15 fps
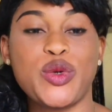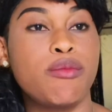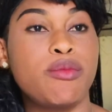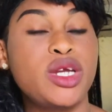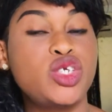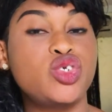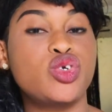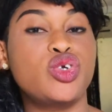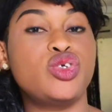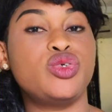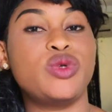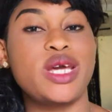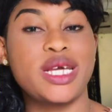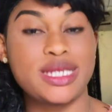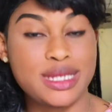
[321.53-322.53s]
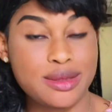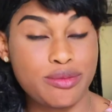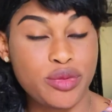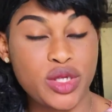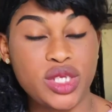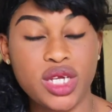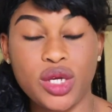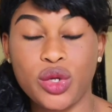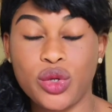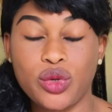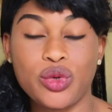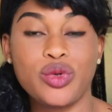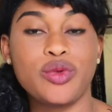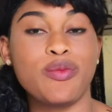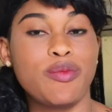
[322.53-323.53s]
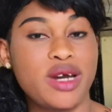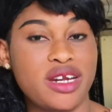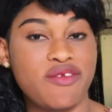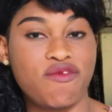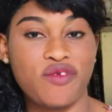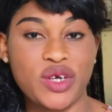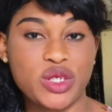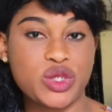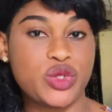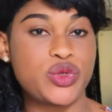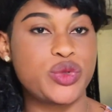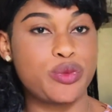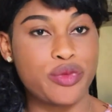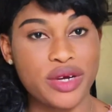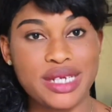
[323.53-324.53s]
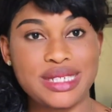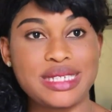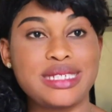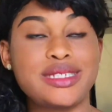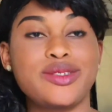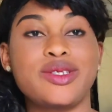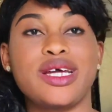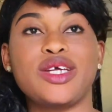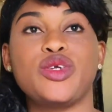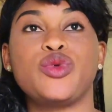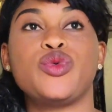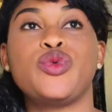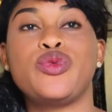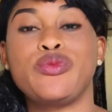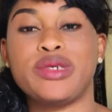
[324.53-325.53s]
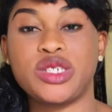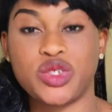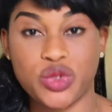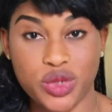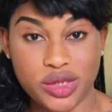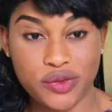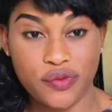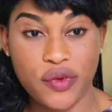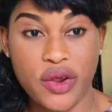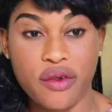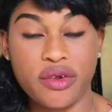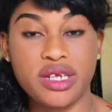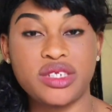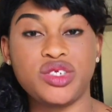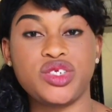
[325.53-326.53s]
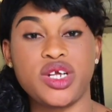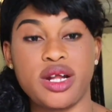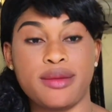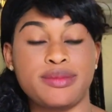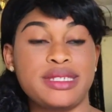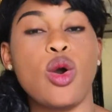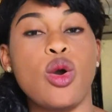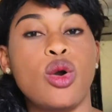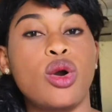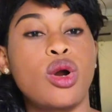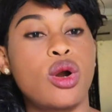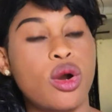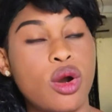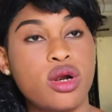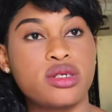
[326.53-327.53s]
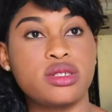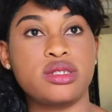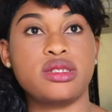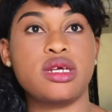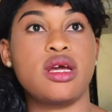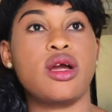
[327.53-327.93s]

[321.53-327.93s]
Make sure you exhibit a good manufacturing practice so that you won't be transferring germs or cross